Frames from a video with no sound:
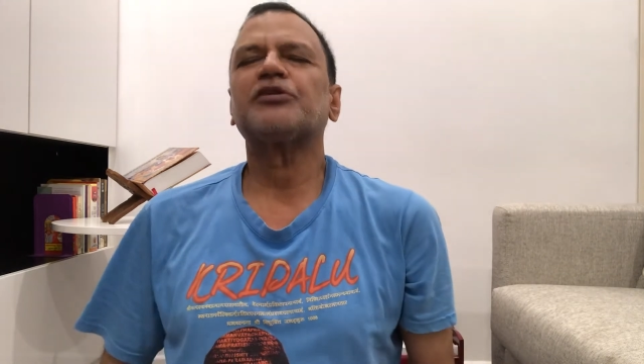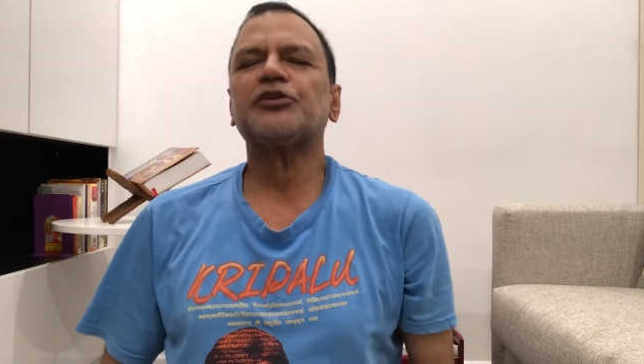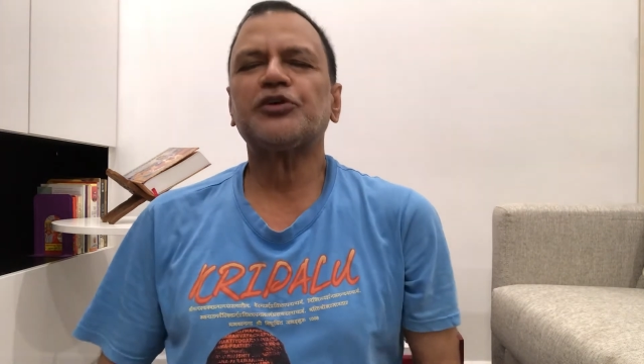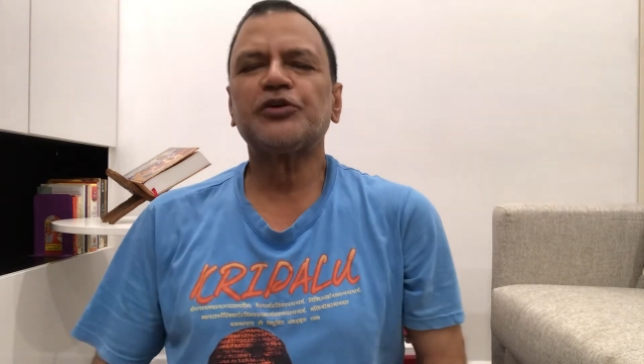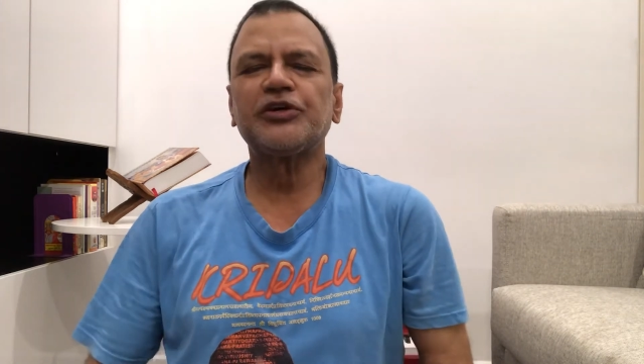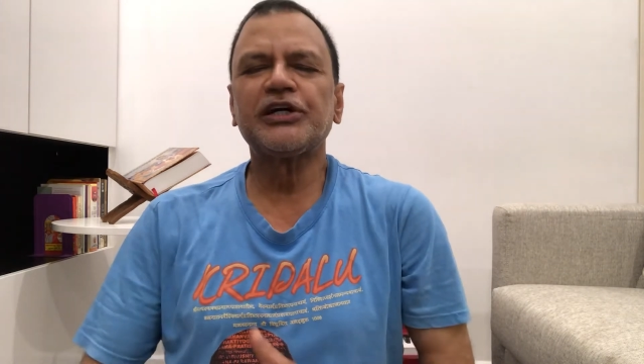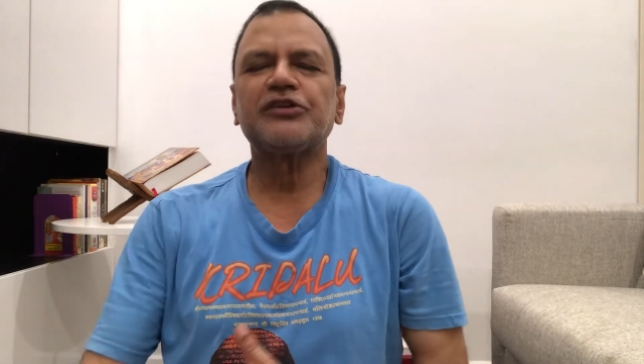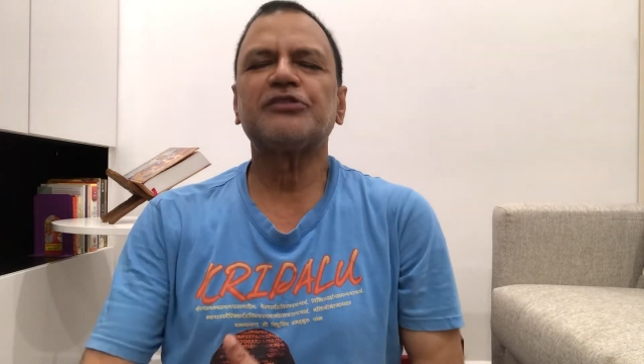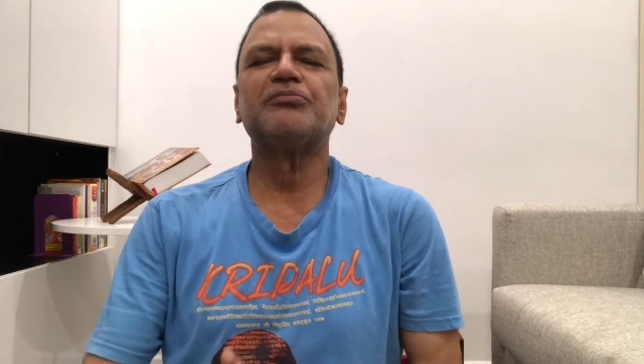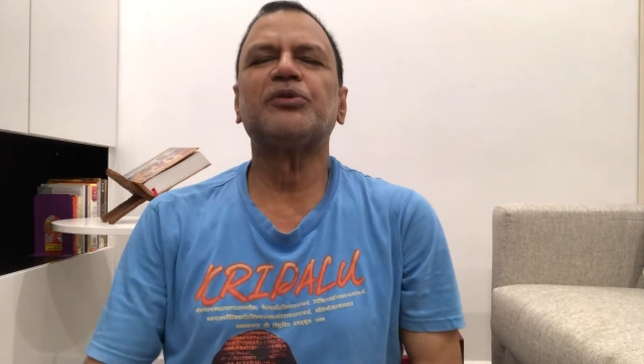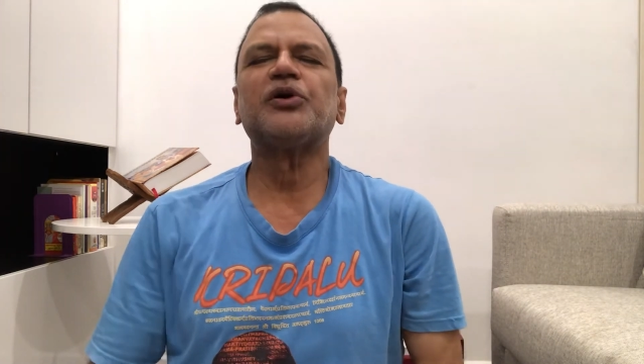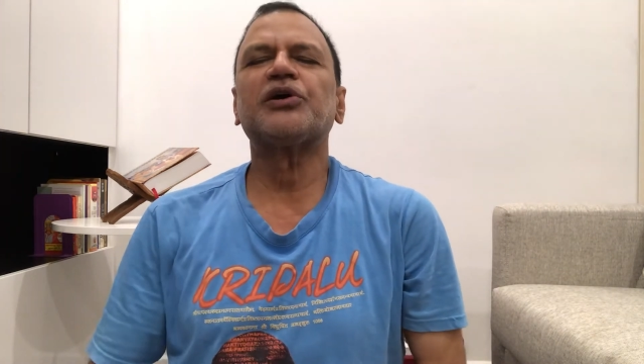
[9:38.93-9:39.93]
do it
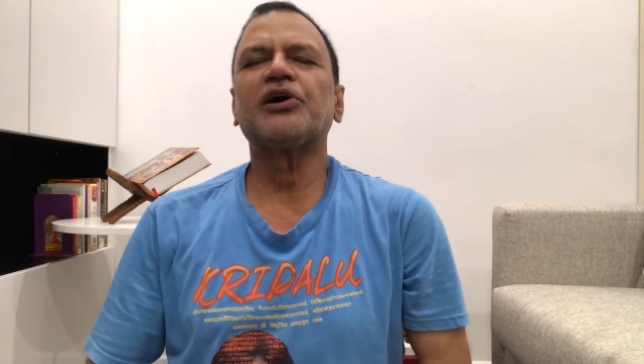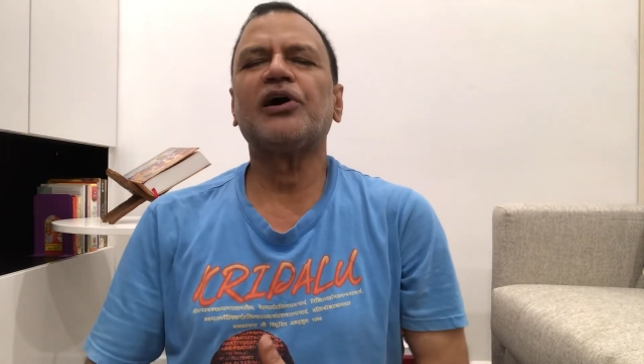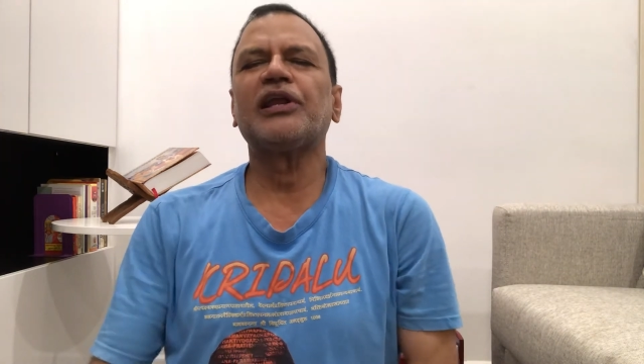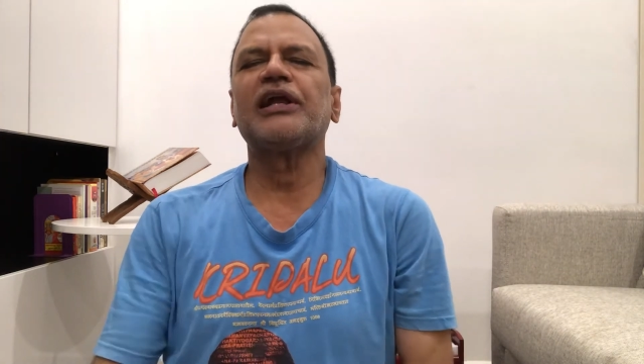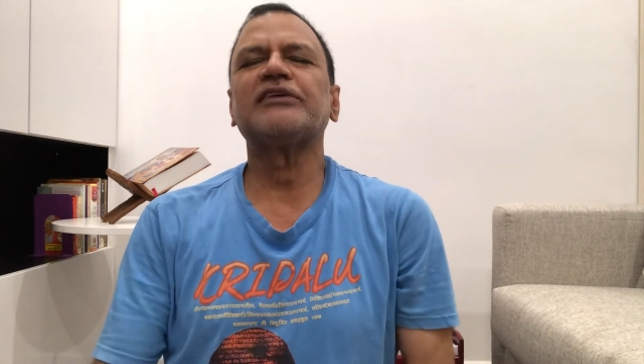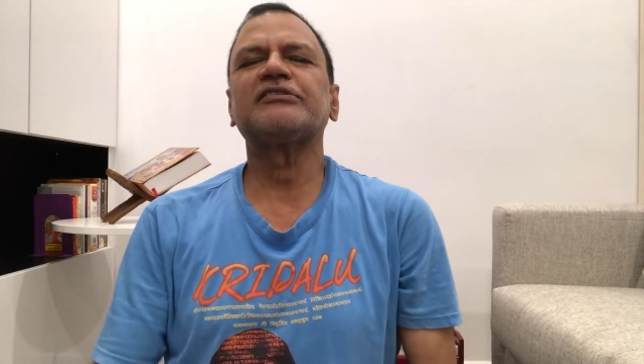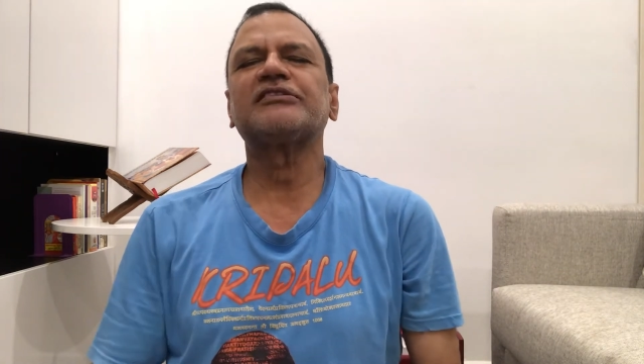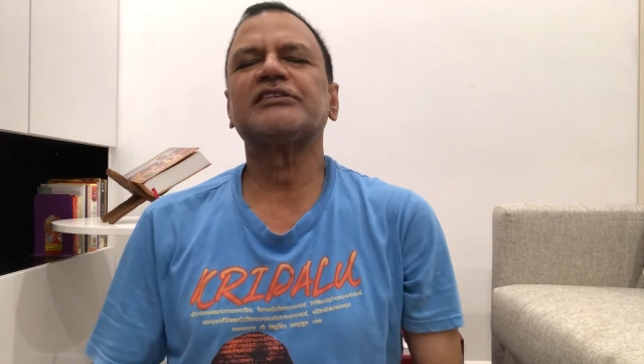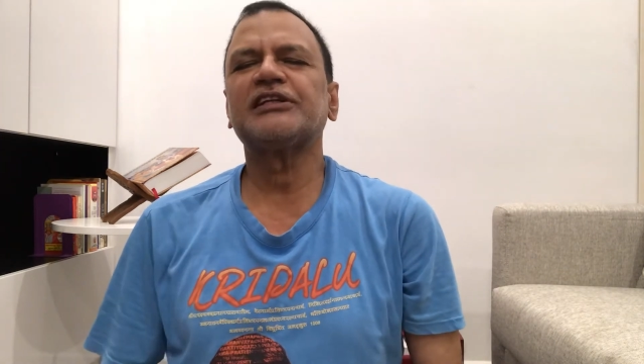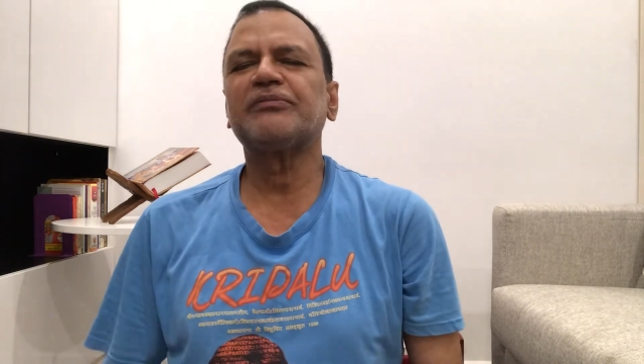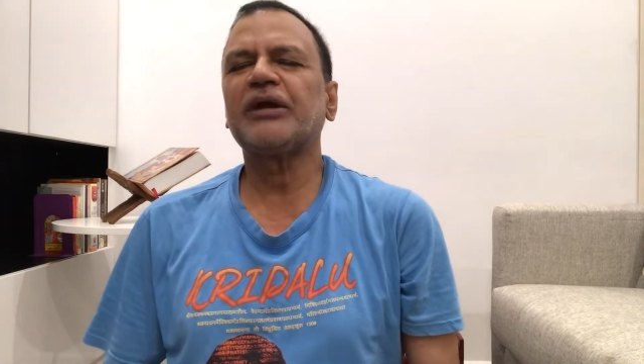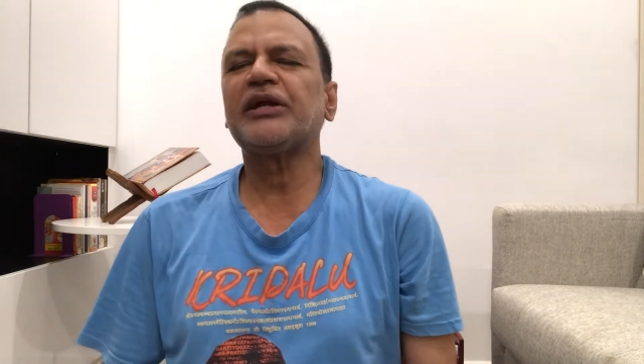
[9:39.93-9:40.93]
more or less
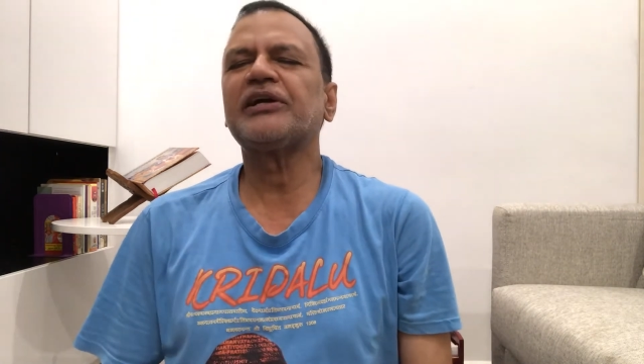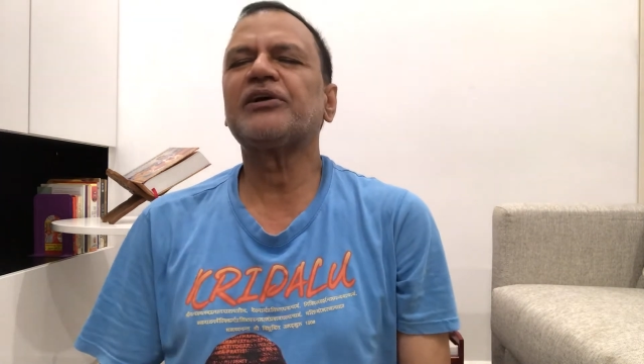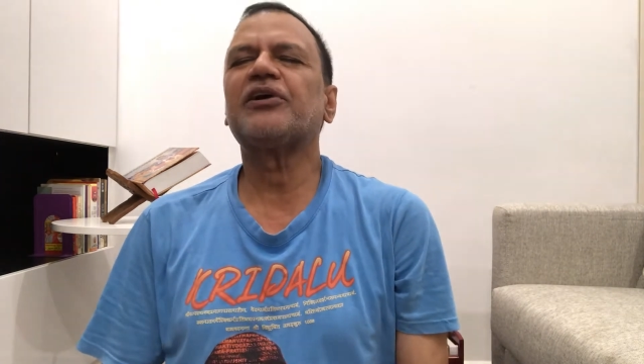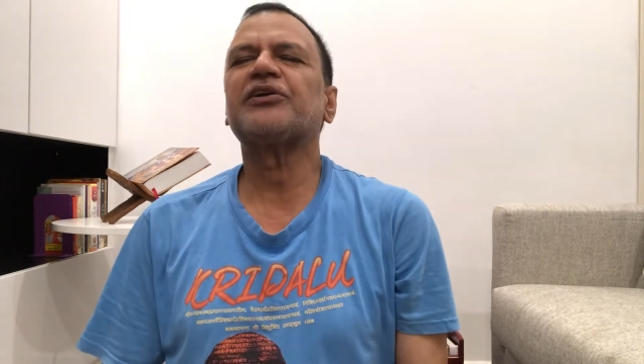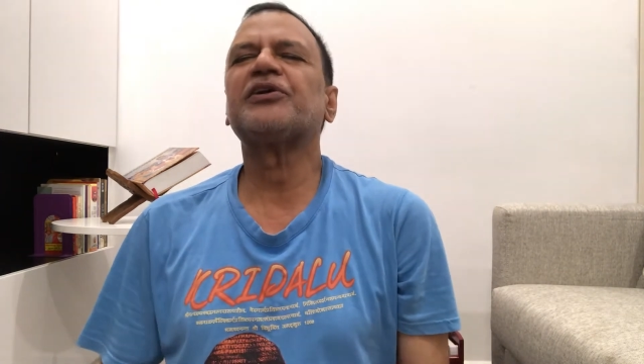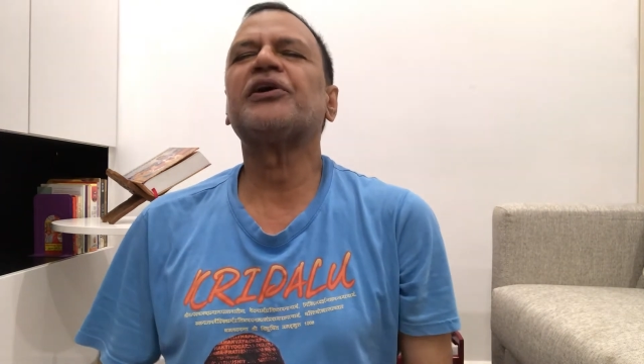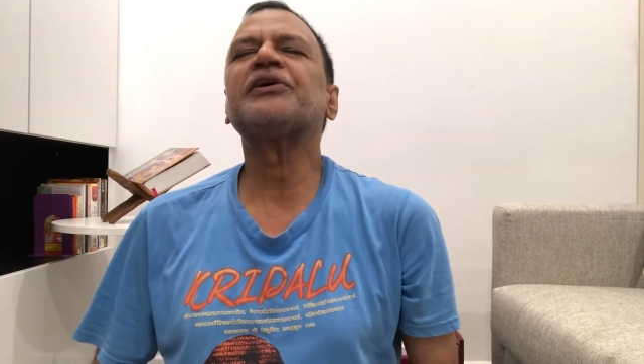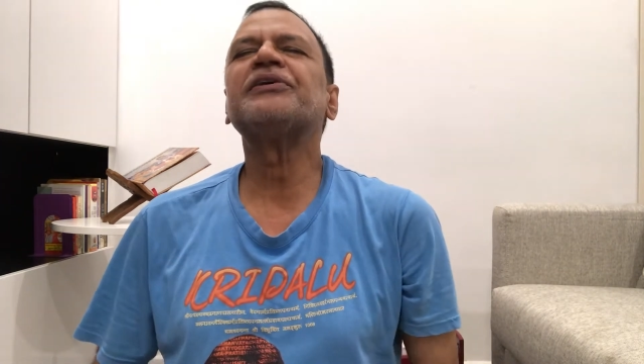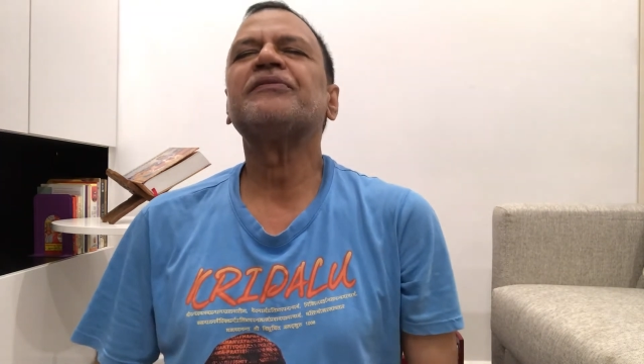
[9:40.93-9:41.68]
depending on your